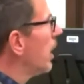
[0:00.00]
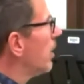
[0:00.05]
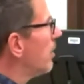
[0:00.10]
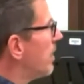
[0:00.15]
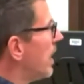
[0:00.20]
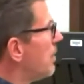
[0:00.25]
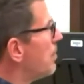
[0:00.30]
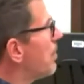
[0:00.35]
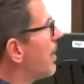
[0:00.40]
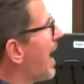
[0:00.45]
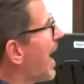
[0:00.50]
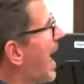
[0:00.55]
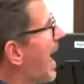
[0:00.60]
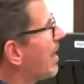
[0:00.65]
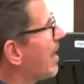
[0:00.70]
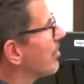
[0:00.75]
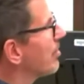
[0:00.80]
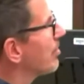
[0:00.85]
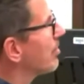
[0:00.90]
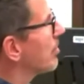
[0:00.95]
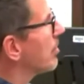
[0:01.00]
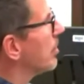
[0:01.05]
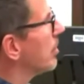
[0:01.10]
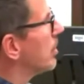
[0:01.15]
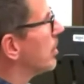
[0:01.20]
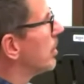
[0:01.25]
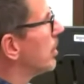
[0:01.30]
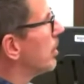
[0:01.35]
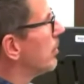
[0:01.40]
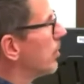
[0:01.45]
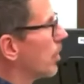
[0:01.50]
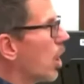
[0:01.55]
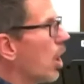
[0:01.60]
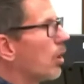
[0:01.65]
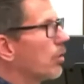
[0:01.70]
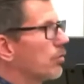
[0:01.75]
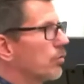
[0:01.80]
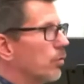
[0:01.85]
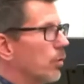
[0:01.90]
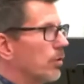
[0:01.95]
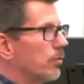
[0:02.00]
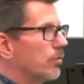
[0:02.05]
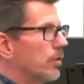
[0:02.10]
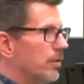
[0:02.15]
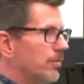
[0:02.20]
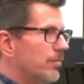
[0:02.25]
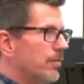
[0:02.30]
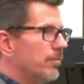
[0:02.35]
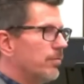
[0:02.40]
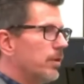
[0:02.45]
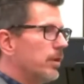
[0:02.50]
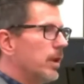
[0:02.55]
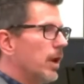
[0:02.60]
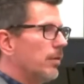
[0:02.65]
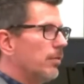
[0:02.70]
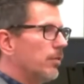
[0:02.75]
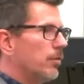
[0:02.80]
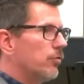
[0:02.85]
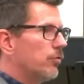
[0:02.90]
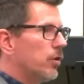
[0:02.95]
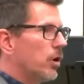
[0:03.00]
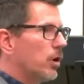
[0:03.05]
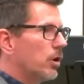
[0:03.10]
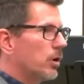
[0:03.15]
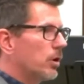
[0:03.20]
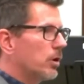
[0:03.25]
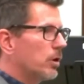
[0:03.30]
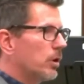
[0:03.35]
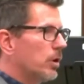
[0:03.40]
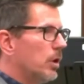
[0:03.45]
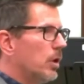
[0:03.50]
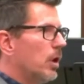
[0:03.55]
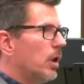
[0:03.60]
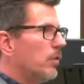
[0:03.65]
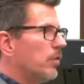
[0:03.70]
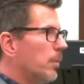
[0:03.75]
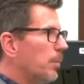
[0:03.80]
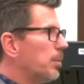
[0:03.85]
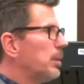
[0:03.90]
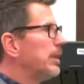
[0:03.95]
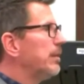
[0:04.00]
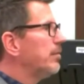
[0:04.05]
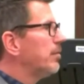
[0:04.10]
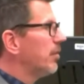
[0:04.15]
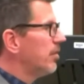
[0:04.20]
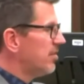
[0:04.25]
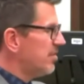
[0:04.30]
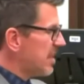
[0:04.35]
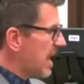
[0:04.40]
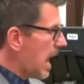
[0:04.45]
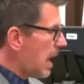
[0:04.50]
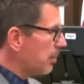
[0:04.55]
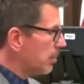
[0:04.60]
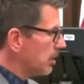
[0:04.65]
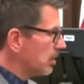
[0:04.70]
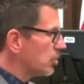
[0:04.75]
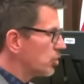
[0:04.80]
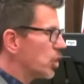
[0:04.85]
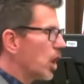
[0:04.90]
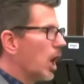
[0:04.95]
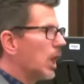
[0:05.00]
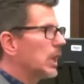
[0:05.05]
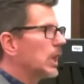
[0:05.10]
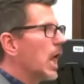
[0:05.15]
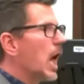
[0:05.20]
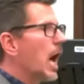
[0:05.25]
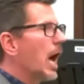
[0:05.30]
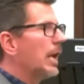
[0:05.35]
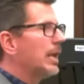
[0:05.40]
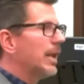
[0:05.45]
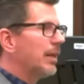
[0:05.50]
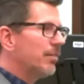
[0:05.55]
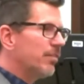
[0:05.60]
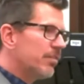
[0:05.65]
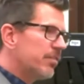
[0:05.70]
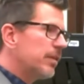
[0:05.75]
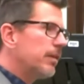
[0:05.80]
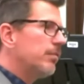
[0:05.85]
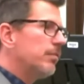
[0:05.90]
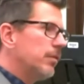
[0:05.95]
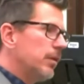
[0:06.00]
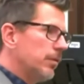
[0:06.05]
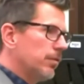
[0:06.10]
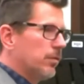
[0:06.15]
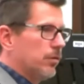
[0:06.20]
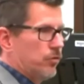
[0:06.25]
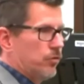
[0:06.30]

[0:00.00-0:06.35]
they pass the Car Source at 59th and Sheridan. The police establish a line at 60th and